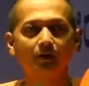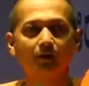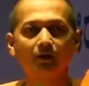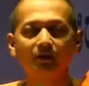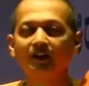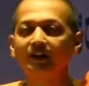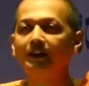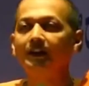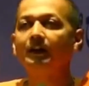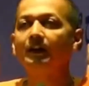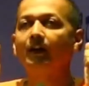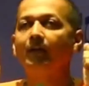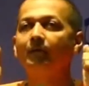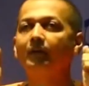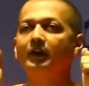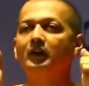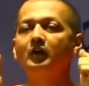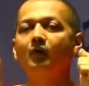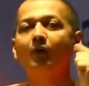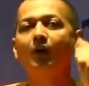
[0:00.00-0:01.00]
See,
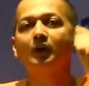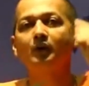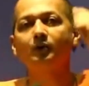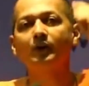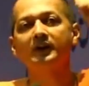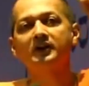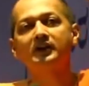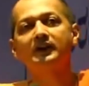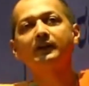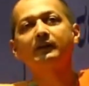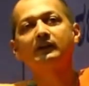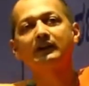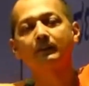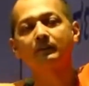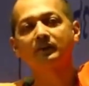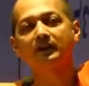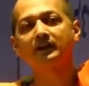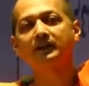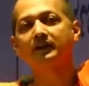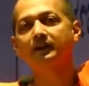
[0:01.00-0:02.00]
when you want to achieve
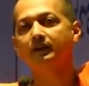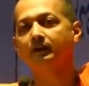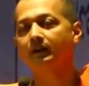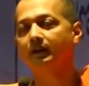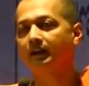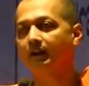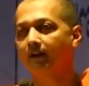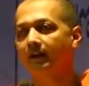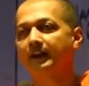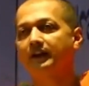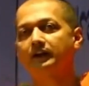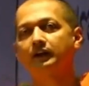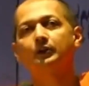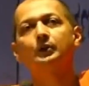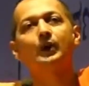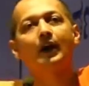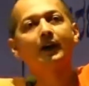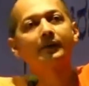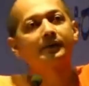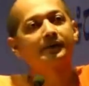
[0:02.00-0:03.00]
something great,
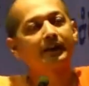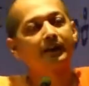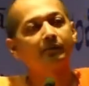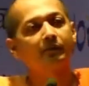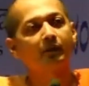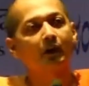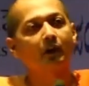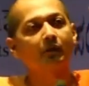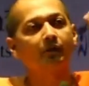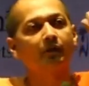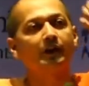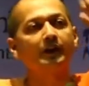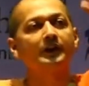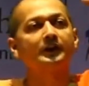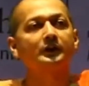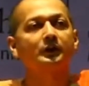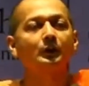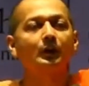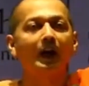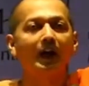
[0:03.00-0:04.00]
you have
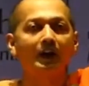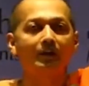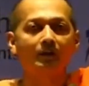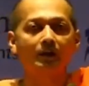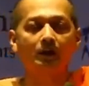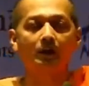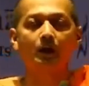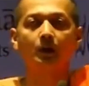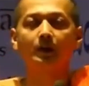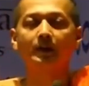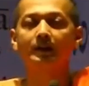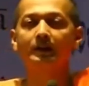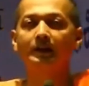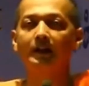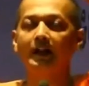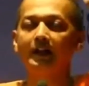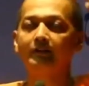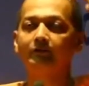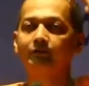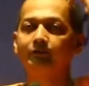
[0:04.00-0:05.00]
self-confidence, you have a goal in
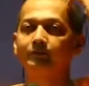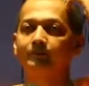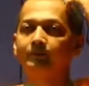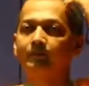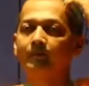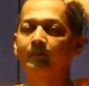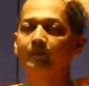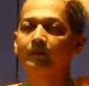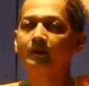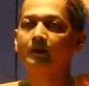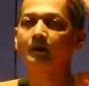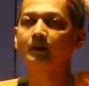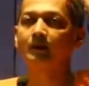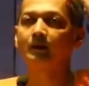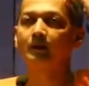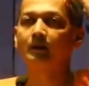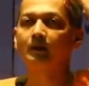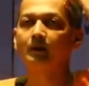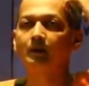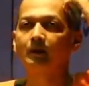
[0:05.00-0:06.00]
life,
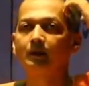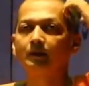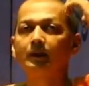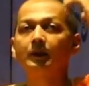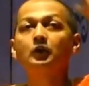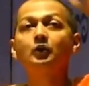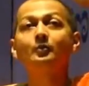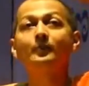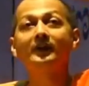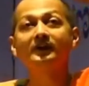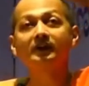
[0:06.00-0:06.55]
then you